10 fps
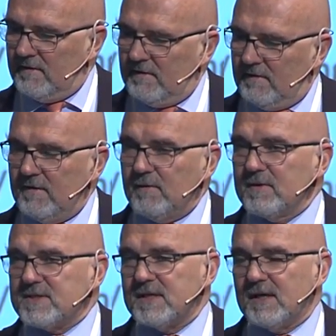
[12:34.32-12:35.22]
You will
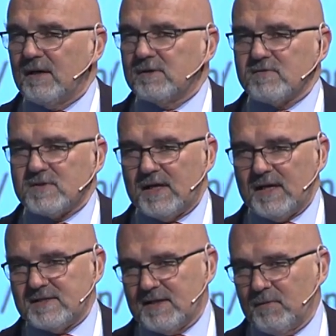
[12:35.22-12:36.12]
see a lot of
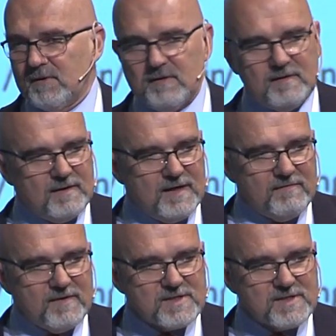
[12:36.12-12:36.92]
slides. I will leave the